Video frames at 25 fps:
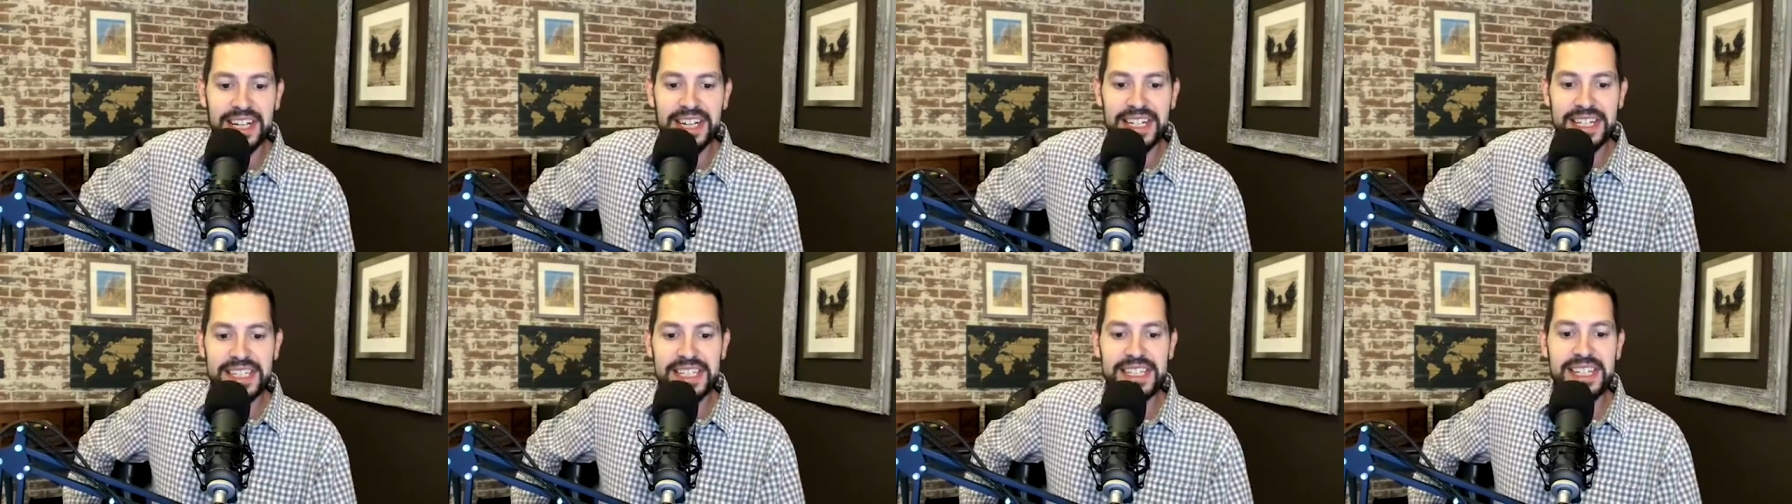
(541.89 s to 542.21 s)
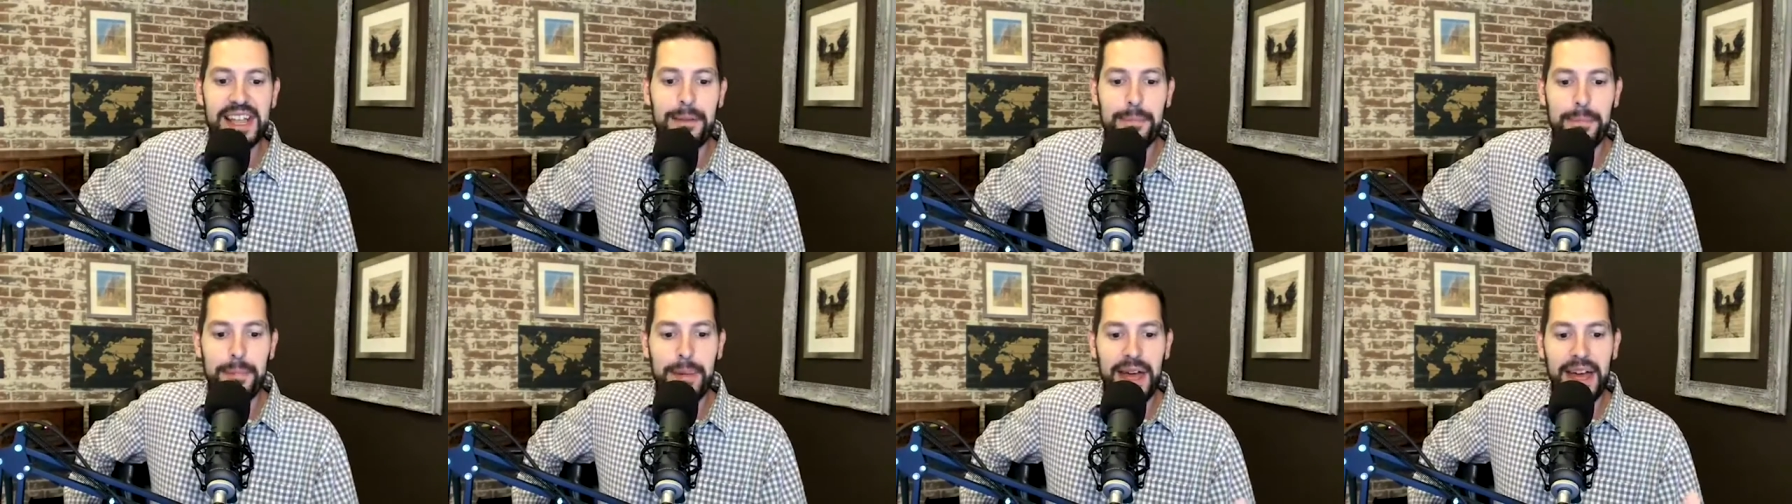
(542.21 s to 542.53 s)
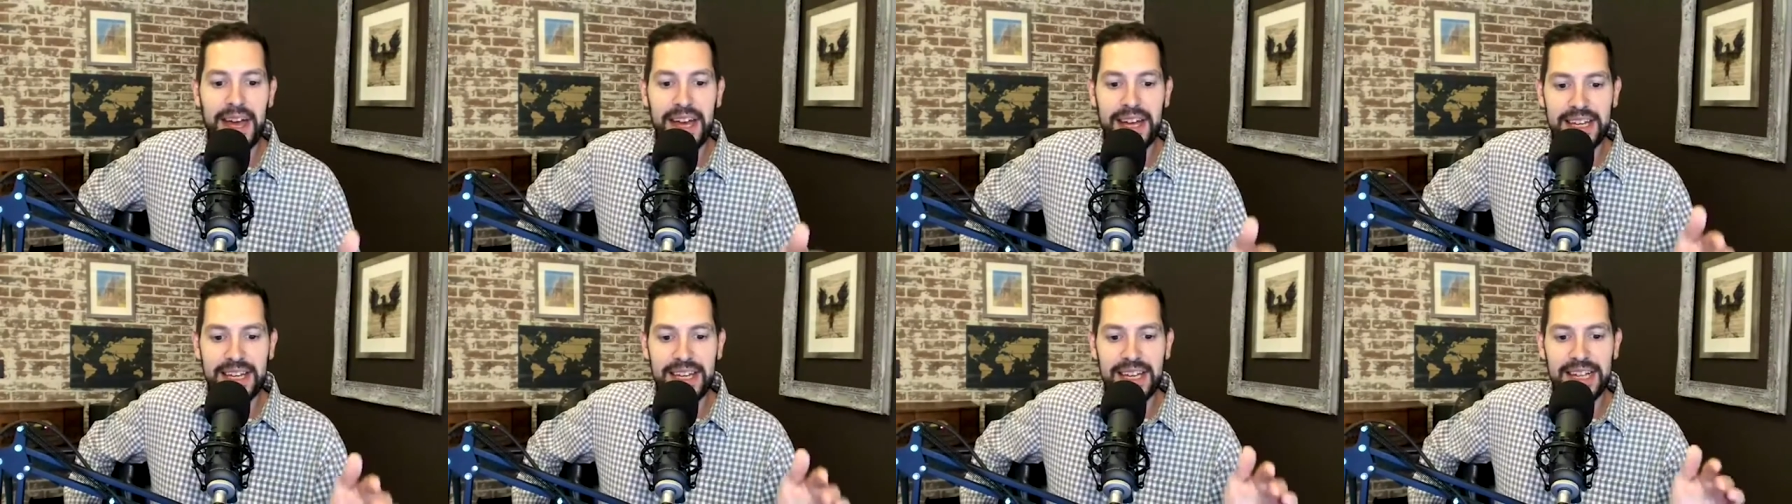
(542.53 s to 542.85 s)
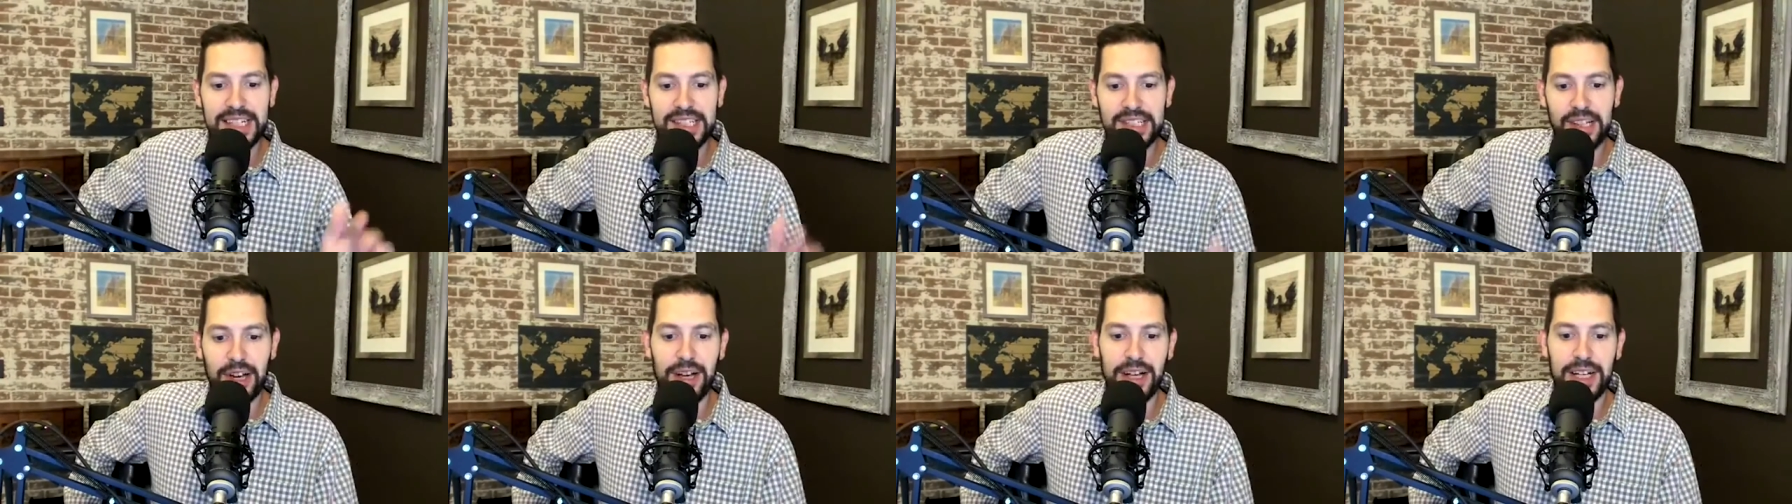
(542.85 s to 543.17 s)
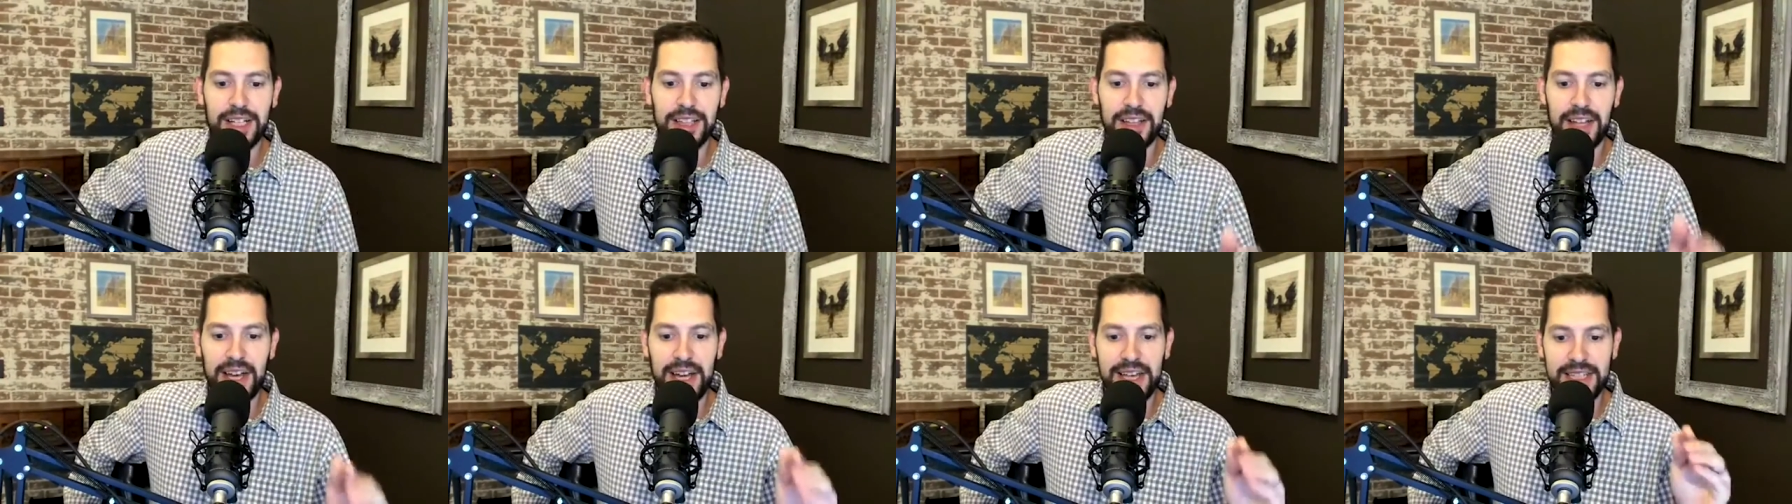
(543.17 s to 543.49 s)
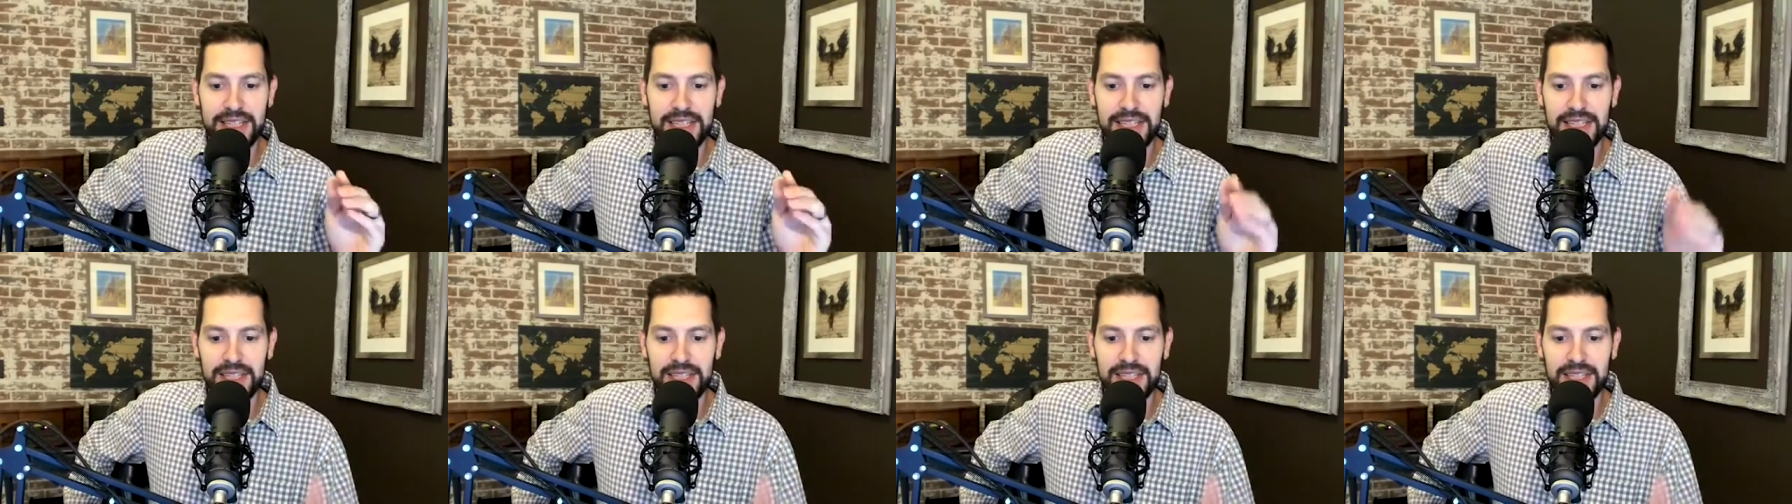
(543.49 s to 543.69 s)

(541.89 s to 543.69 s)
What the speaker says: step back, talk less,